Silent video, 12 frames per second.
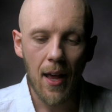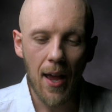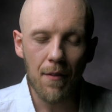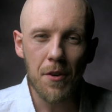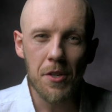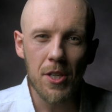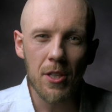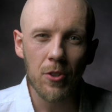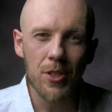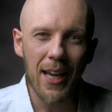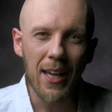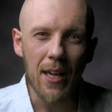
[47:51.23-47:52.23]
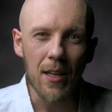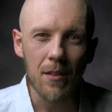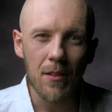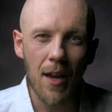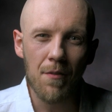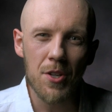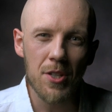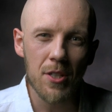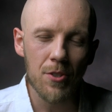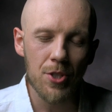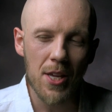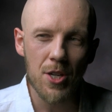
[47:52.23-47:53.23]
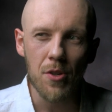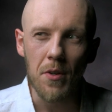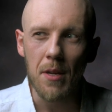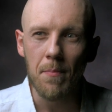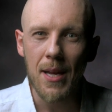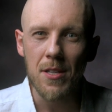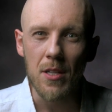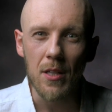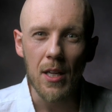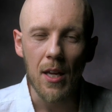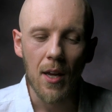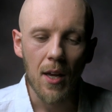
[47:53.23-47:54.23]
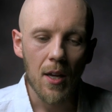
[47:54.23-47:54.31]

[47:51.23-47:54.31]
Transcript: Every single decade, every single century, basically,